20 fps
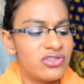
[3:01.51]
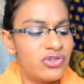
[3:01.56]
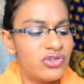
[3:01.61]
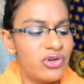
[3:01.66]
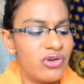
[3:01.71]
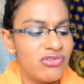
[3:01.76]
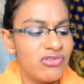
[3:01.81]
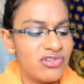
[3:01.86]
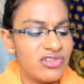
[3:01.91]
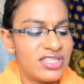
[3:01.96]

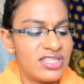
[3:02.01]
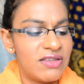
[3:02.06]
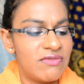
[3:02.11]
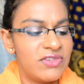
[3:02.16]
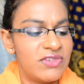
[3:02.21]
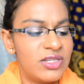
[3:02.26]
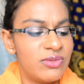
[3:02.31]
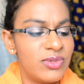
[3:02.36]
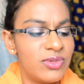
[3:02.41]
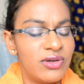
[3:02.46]

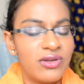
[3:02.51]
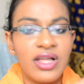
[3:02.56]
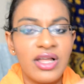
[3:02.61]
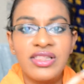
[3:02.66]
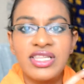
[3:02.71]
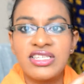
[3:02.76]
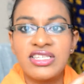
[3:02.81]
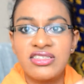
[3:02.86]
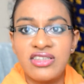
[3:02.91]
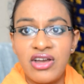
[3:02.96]
270ml
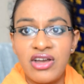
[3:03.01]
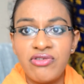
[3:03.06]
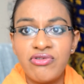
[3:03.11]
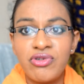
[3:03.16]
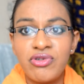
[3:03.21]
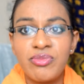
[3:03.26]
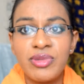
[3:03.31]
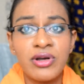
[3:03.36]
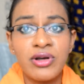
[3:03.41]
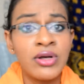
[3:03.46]
and this is
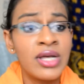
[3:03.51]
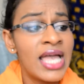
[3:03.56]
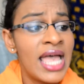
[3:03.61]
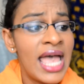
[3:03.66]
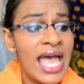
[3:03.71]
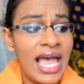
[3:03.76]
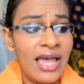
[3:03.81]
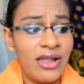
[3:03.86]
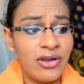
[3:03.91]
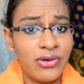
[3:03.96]
100ml,
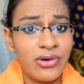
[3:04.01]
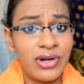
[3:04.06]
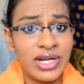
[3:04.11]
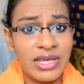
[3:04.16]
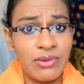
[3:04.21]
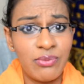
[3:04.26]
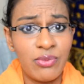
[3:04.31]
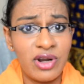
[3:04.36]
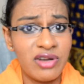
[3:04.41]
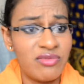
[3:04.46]
and I got
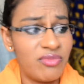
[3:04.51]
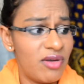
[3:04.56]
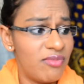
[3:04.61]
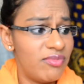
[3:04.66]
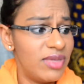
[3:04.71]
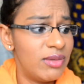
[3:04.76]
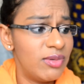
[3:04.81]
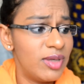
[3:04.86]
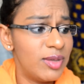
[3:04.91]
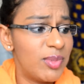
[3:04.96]
it in one of my
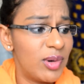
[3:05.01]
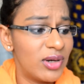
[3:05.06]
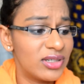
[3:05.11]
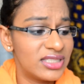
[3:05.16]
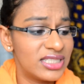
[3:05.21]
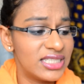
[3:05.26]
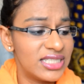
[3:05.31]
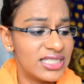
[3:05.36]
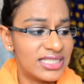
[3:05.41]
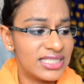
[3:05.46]

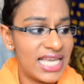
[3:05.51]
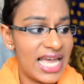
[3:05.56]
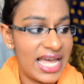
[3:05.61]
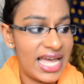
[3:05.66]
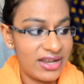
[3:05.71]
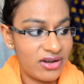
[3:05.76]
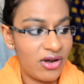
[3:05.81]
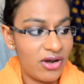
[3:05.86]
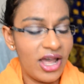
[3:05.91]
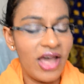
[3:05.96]
Memeboxes,
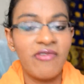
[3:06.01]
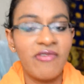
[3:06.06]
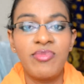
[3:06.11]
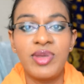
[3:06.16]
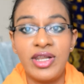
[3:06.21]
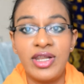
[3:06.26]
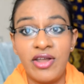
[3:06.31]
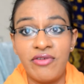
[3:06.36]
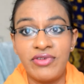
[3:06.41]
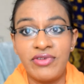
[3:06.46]
and I have
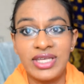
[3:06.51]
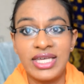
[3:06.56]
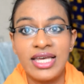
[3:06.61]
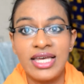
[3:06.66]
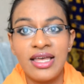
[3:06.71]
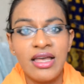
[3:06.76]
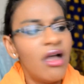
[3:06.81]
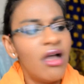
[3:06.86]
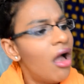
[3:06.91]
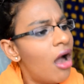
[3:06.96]
been loving it.
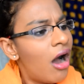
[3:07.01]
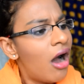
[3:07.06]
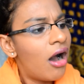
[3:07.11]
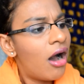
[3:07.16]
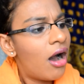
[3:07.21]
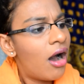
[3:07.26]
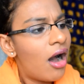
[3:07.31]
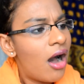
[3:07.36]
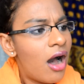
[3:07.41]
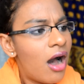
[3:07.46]

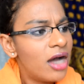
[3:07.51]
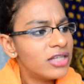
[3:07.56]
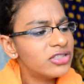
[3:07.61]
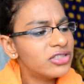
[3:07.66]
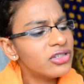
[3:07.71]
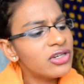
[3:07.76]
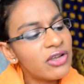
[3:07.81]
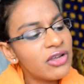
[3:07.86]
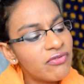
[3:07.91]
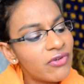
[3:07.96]
I don't
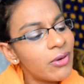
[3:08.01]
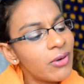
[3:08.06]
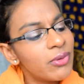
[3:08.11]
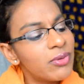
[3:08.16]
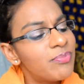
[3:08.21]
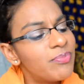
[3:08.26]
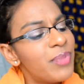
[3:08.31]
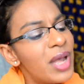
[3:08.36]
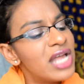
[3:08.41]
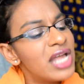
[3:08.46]
know if I
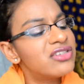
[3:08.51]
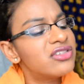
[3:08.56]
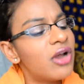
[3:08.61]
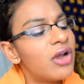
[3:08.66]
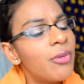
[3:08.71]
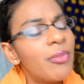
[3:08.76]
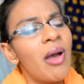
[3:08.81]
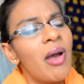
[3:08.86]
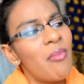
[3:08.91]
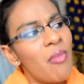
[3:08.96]
would purchase,
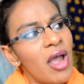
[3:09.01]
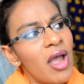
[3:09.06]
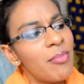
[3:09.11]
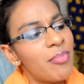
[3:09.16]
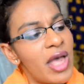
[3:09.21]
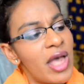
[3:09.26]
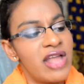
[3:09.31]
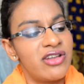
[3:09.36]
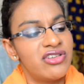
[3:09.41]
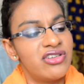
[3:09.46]
I might
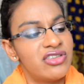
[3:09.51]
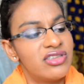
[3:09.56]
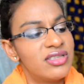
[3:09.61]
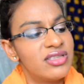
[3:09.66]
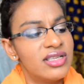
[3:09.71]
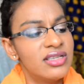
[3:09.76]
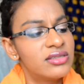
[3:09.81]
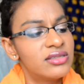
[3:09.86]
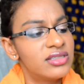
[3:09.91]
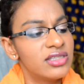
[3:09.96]
purchase
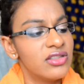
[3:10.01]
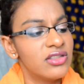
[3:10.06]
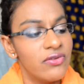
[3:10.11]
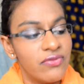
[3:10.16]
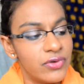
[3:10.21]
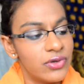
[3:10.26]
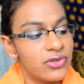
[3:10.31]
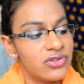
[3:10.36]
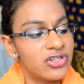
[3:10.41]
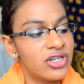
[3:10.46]
this in the
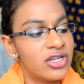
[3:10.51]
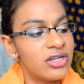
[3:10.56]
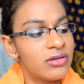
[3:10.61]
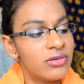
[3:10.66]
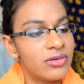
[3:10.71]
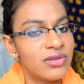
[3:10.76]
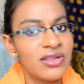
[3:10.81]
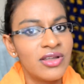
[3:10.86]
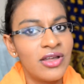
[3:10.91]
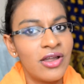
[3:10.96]
future
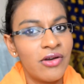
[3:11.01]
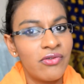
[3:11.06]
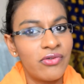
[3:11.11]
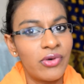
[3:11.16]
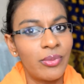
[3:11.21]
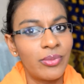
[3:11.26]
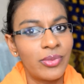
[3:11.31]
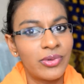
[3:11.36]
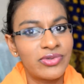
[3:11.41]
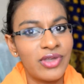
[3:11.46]

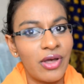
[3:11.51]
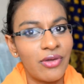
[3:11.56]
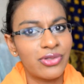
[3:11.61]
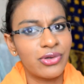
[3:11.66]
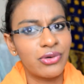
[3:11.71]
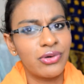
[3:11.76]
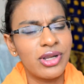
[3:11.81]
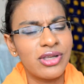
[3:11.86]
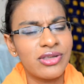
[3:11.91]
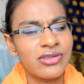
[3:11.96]
from South
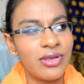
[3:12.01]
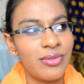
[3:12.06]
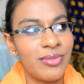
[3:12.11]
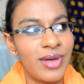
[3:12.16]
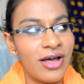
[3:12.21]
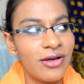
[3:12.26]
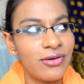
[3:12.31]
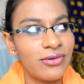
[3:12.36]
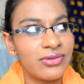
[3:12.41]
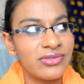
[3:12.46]
Korea
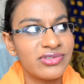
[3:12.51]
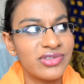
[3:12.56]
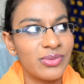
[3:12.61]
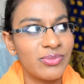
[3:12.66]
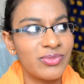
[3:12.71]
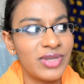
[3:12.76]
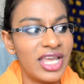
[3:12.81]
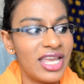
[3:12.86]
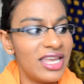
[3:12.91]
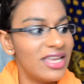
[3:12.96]

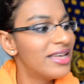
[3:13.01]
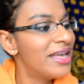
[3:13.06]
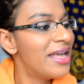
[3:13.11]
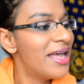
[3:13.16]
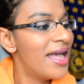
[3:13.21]
someday.